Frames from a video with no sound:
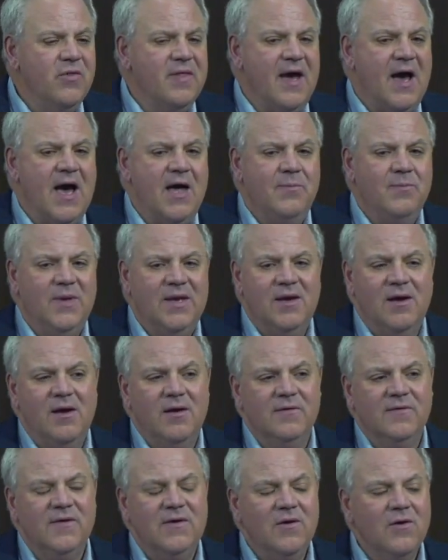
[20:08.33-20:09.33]
that
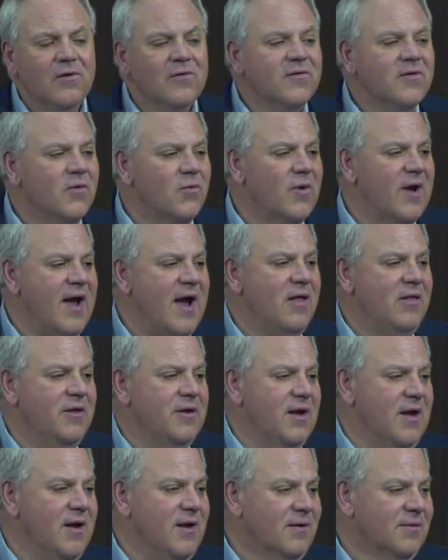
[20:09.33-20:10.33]
because here's the
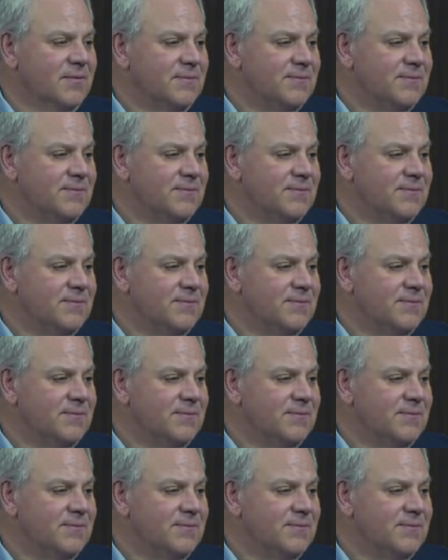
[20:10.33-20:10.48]
reality.